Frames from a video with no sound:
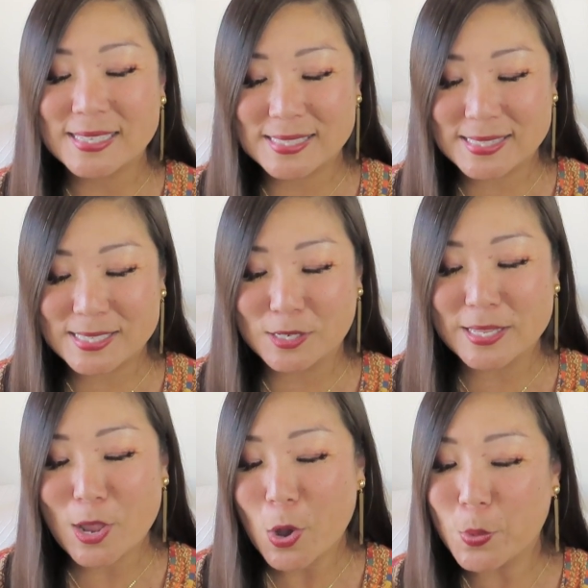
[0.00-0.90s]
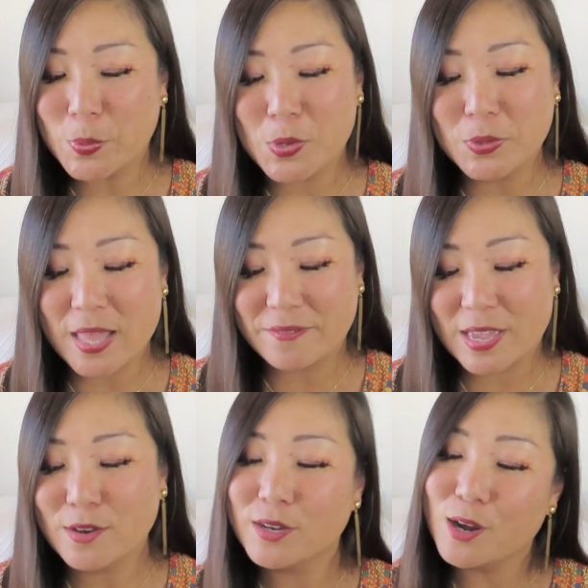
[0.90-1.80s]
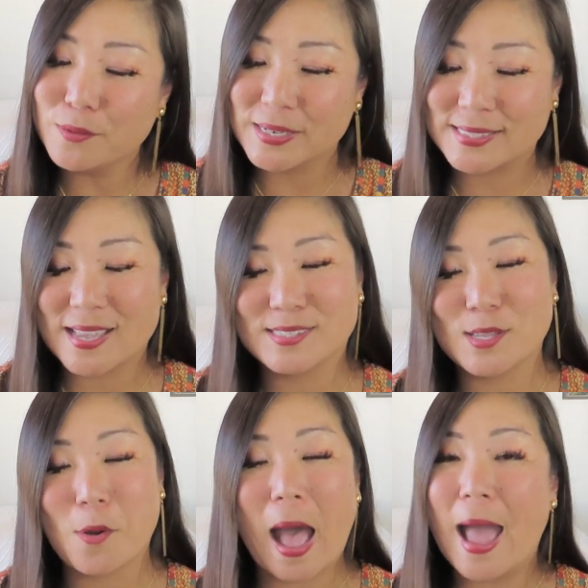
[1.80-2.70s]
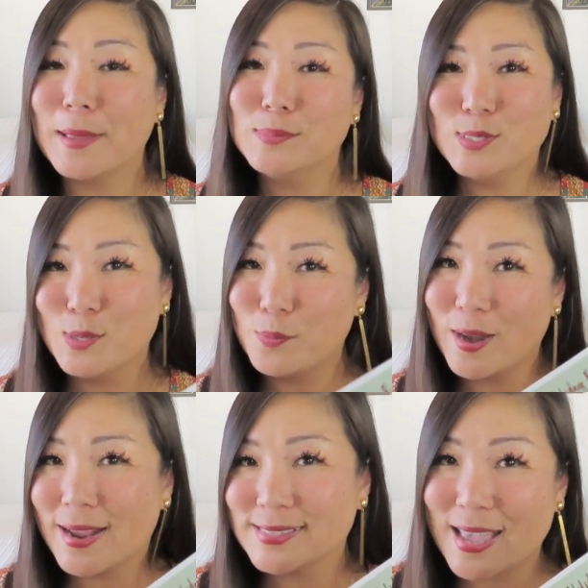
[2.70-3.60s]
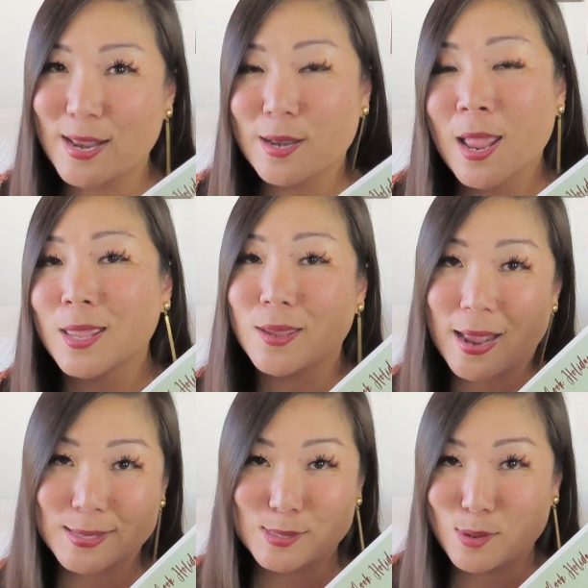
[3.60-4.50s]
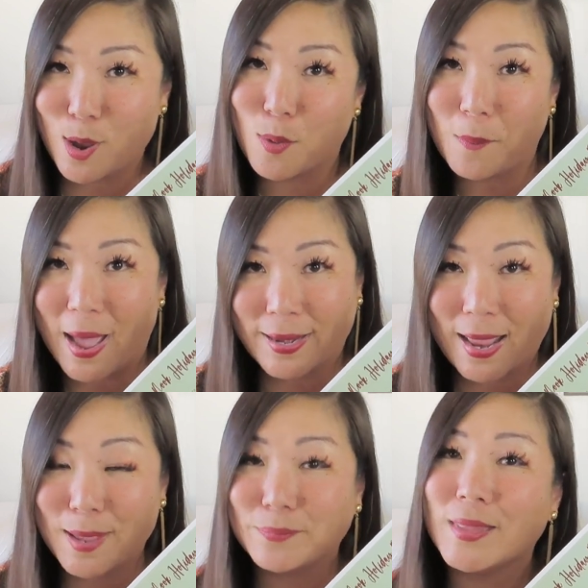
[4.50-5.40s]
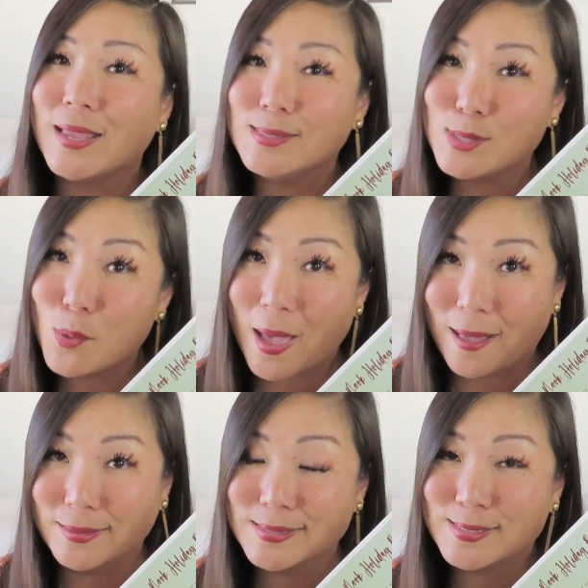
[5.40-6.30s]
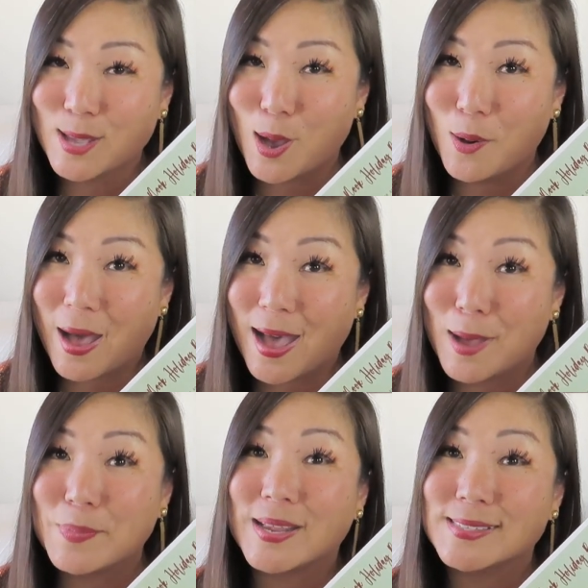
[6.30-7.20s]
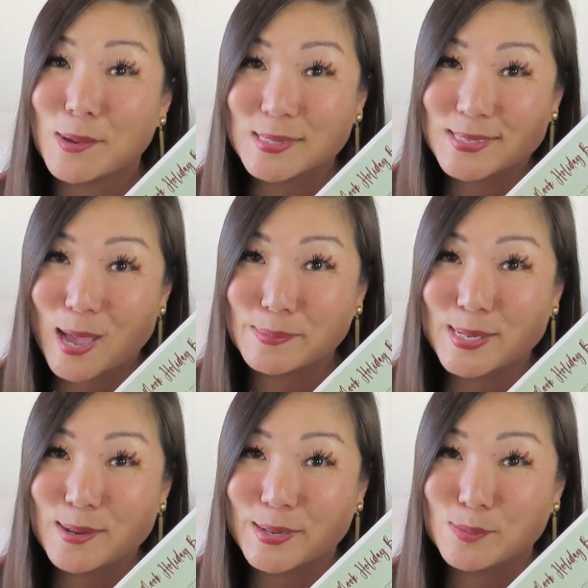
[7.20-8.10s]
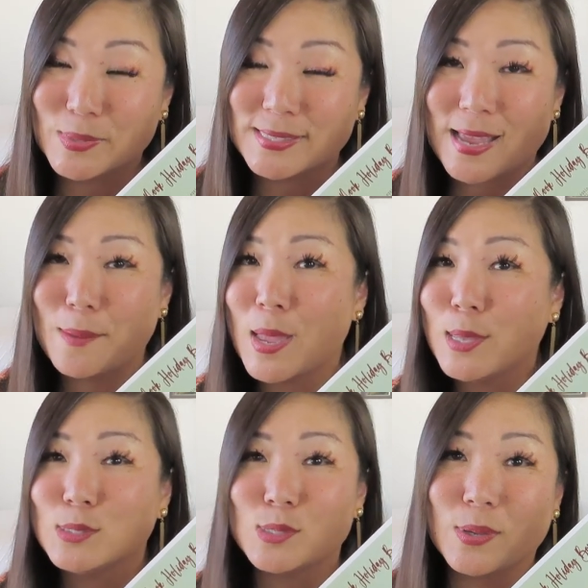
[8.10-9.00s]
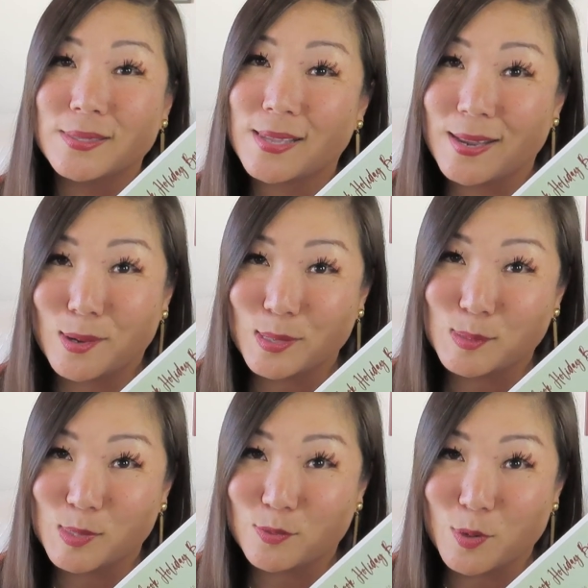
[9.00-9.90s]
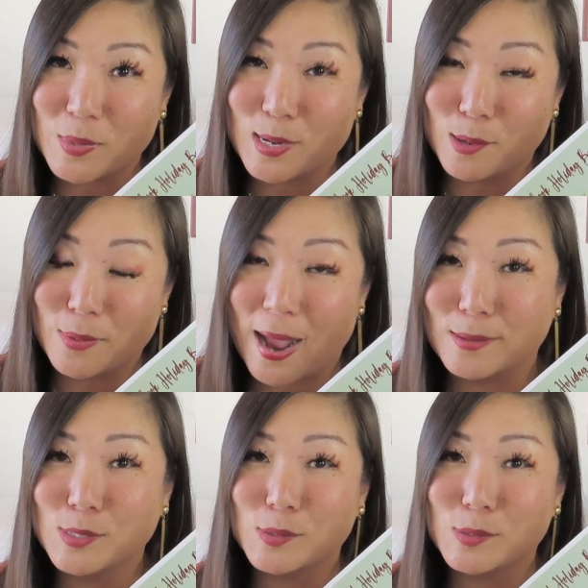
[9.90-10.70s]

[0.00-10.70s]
I sincerely hope you love it, Carissa. So I am super excited. You guys, you know, my name is Noël, so uh, because I was adopted at Christmas time, so it's kind of Christmas for me year round.